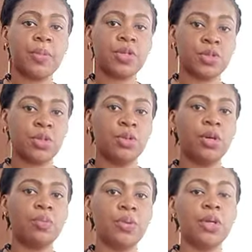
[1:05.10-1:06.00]
into your
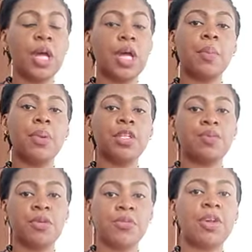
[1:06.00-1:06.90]
notebook.
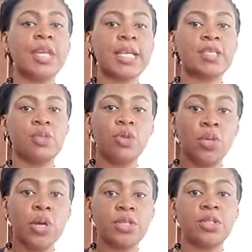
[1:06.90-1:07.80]
But before that, you
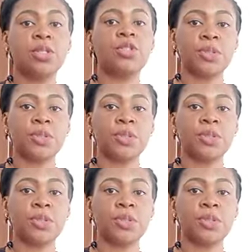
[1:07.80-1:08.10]
know what to do.